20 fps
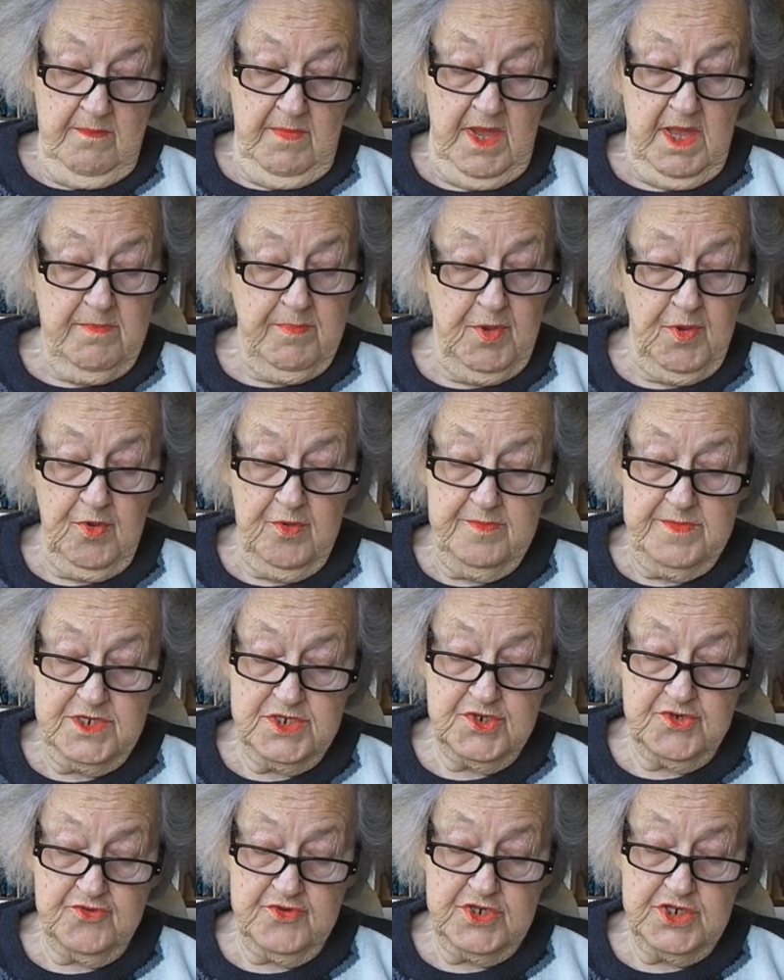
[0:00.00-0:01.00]
My poor
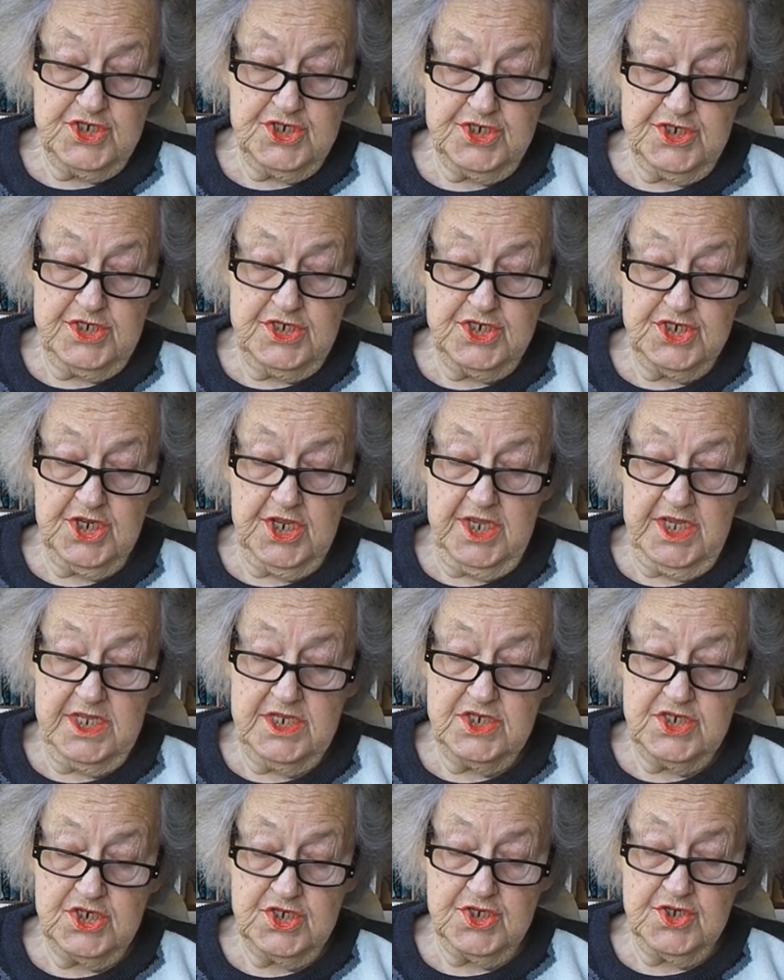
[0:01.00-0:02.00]
mistress, she
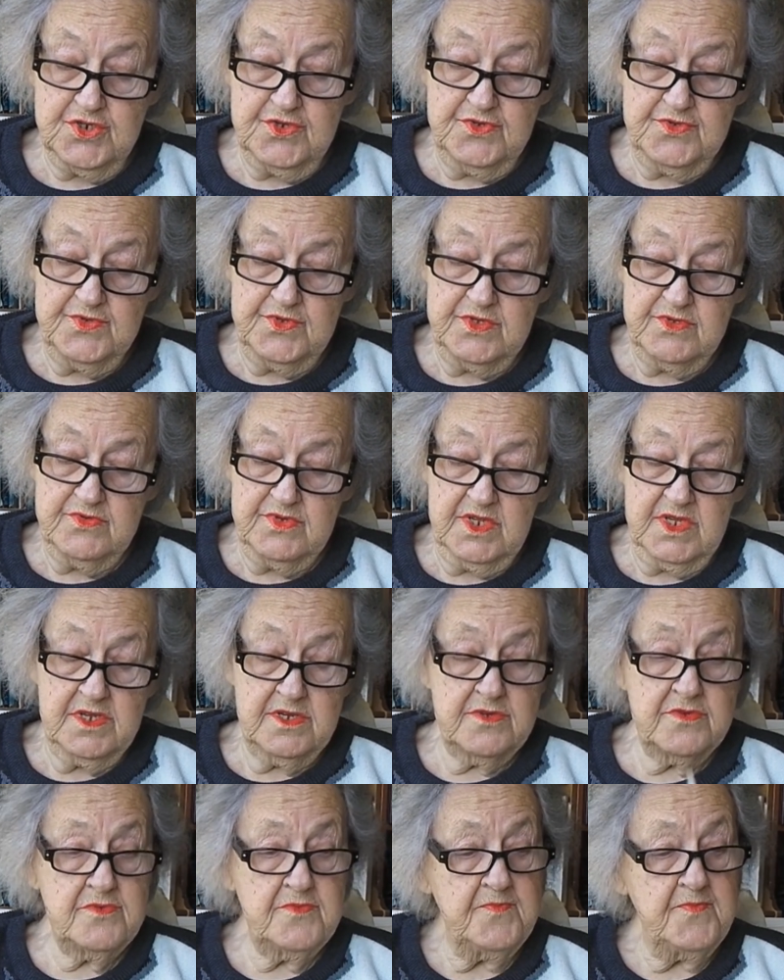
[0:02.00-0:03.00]
changed too, you
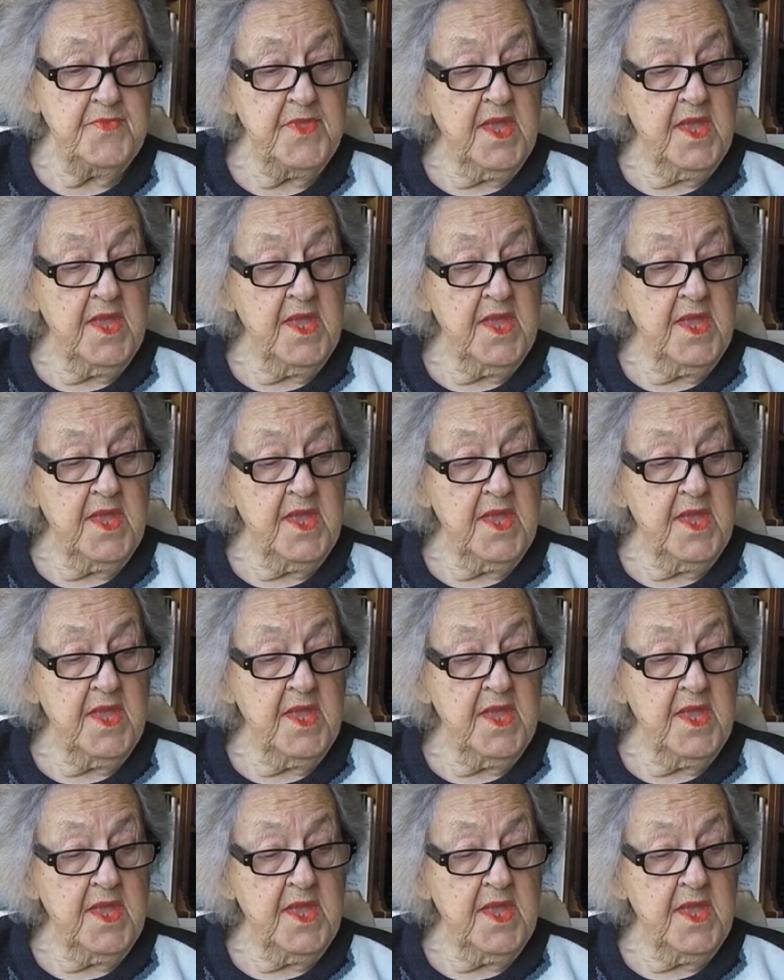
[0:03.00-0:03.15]
know.